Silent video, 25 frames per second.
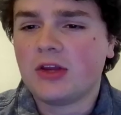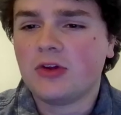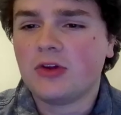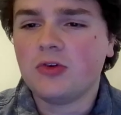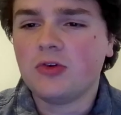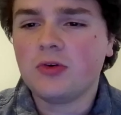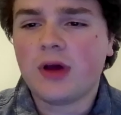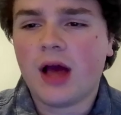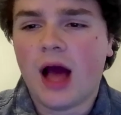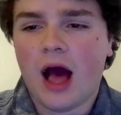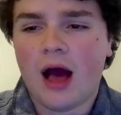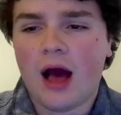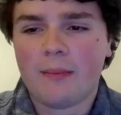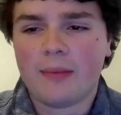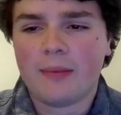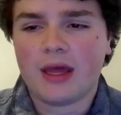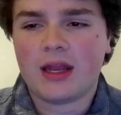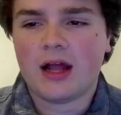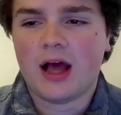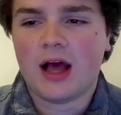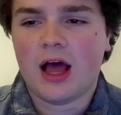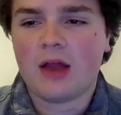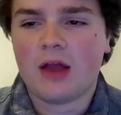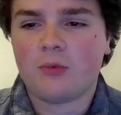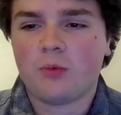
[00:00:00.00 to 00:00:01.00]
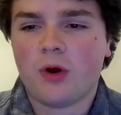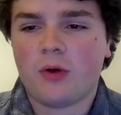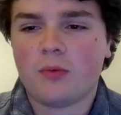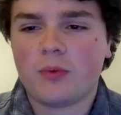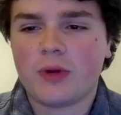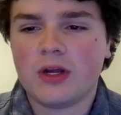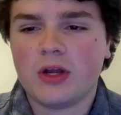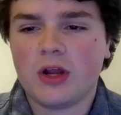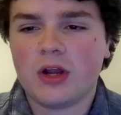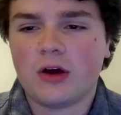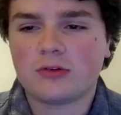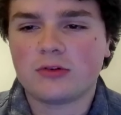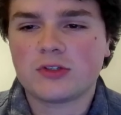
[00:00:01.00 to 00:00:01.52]
can you comment on what
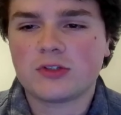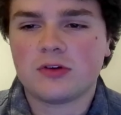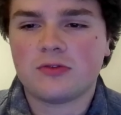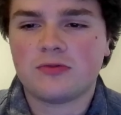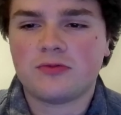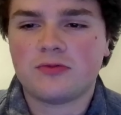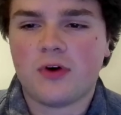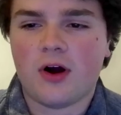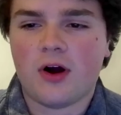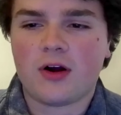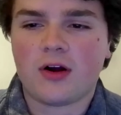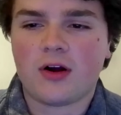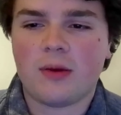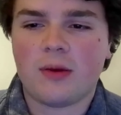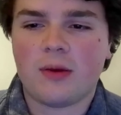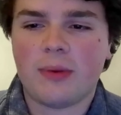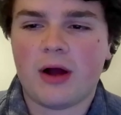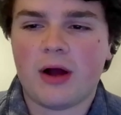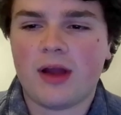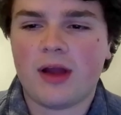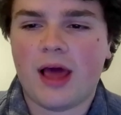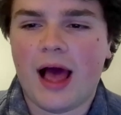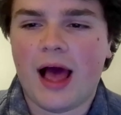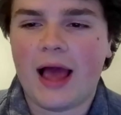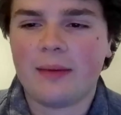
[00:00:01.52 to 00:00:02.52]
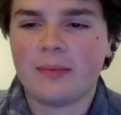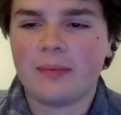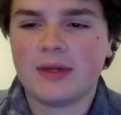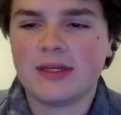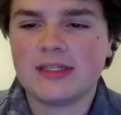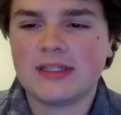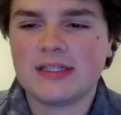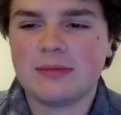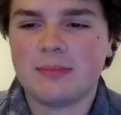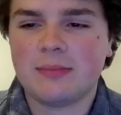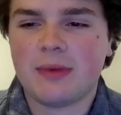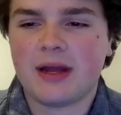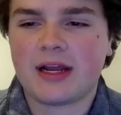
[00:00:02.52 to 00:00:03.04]
we know so far about
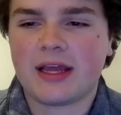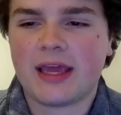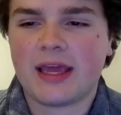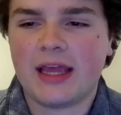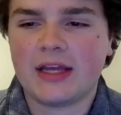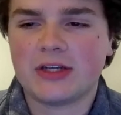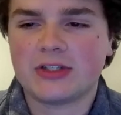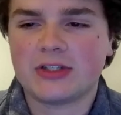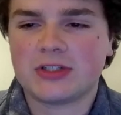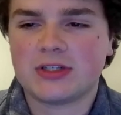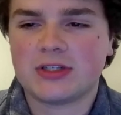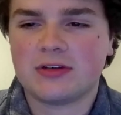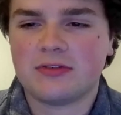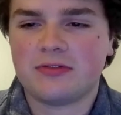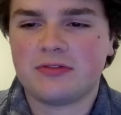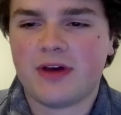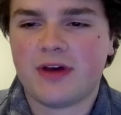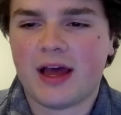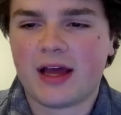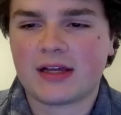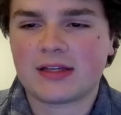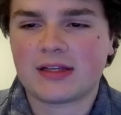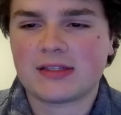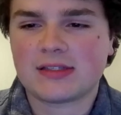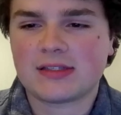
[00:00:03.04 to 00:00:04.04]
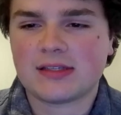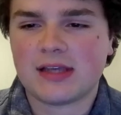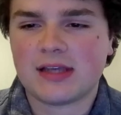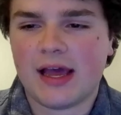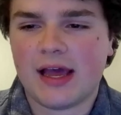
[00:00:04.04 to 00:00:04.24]
IBD medication effects